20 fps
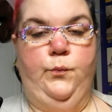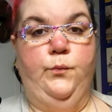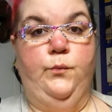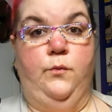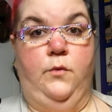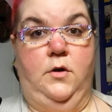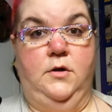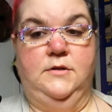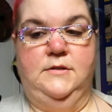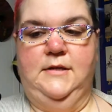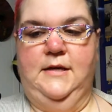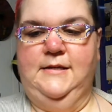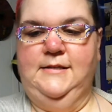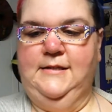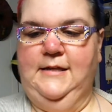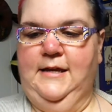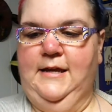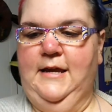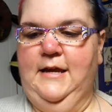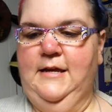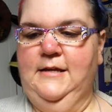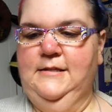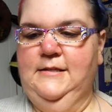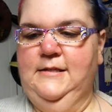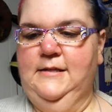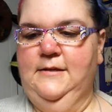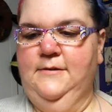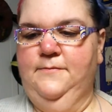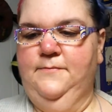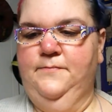wrong size
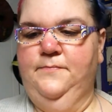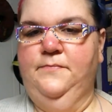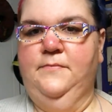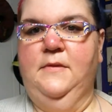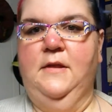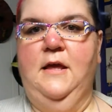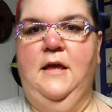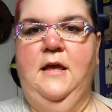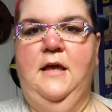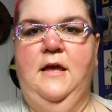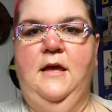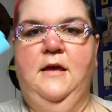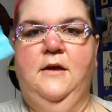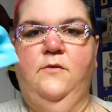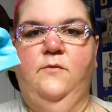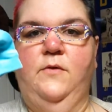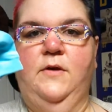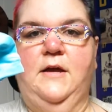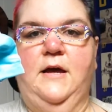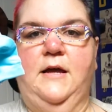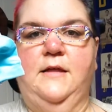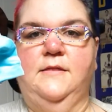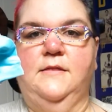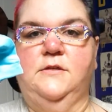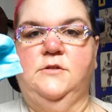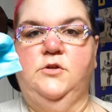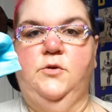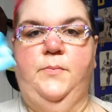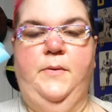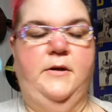leggings. We got the
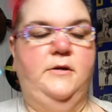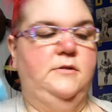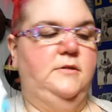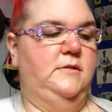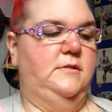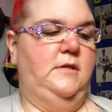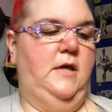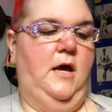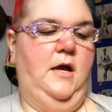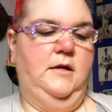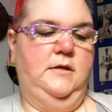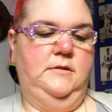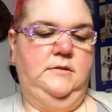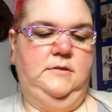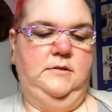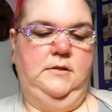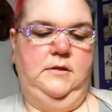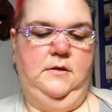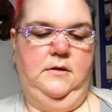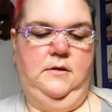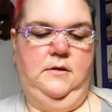two pairs of socks,